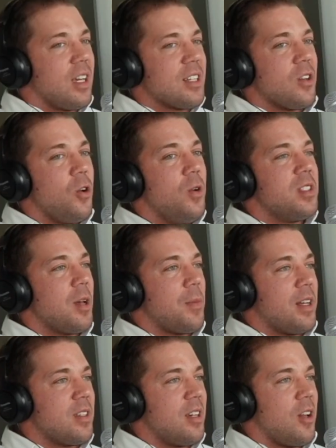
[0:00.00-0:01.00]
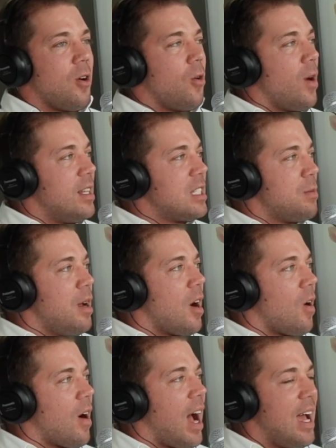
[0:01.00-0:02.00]
guess who ends up as a red
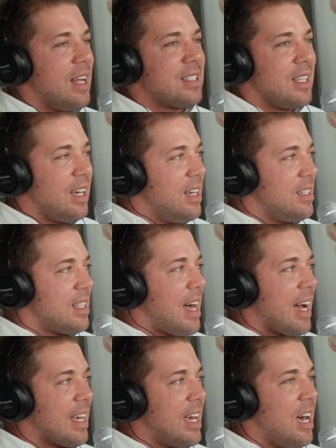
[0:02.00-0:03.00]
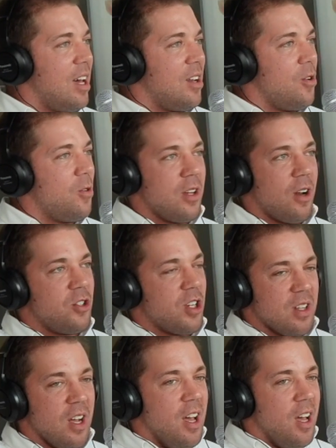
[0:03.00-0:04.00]
smear, right? It's that kid who
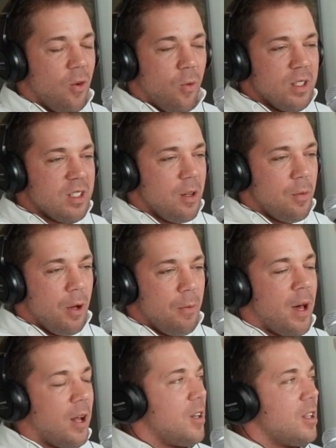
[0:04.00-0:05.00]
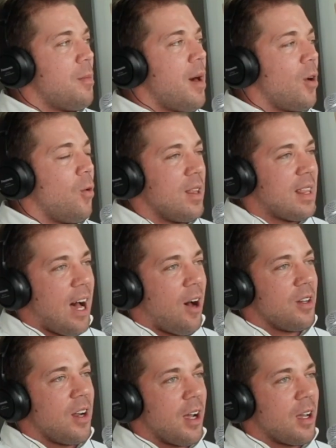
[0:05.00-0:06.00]
just wants to put pedal to the metal
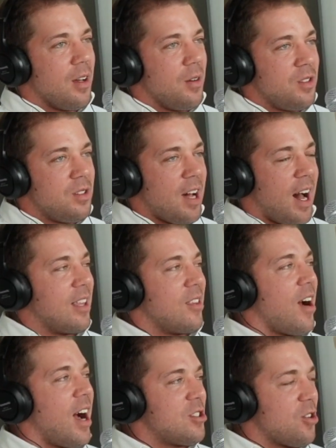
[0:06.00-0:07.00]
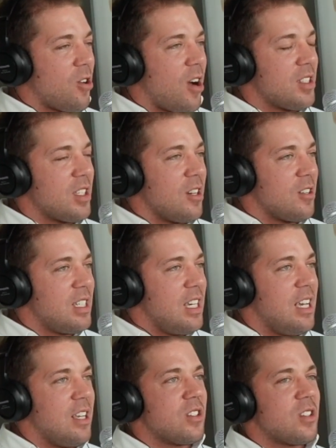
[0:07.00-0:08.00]
without dotting their I's and crossing their
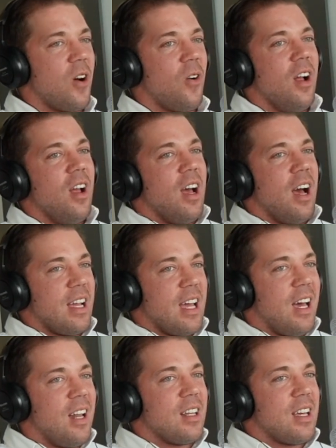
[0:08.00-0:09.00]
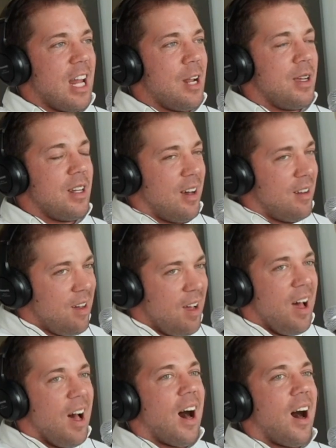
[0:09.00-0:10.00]
T's. So again, can it be done?
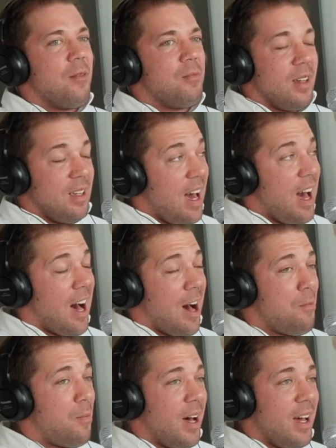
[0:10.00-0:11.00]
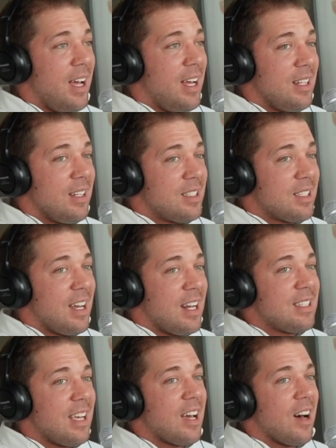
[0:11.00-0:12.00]
Yeah, but it's gonna
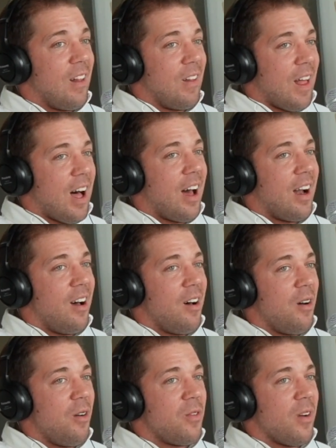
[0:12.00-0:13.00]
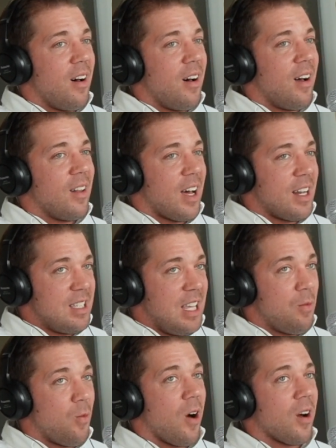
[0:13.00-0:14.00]
take a lot of
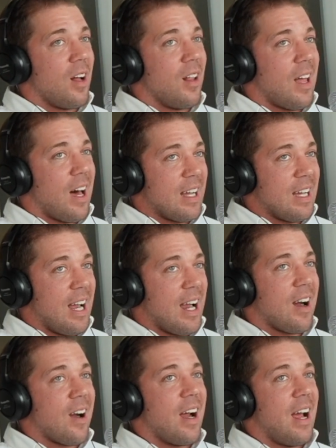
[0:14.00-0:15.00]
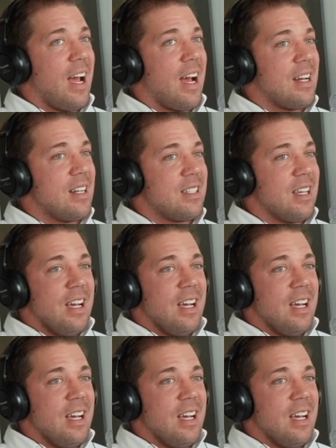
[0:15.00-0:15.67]
teamwork, a lot of care, and